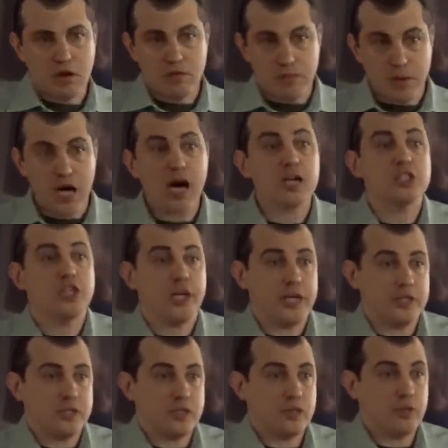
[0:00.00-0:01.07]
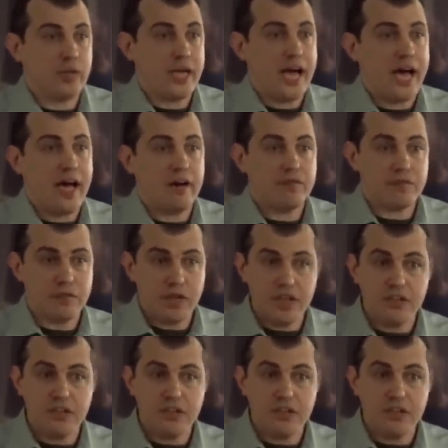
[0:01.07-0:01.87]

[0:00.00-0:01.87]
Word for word: of blockchains that we have.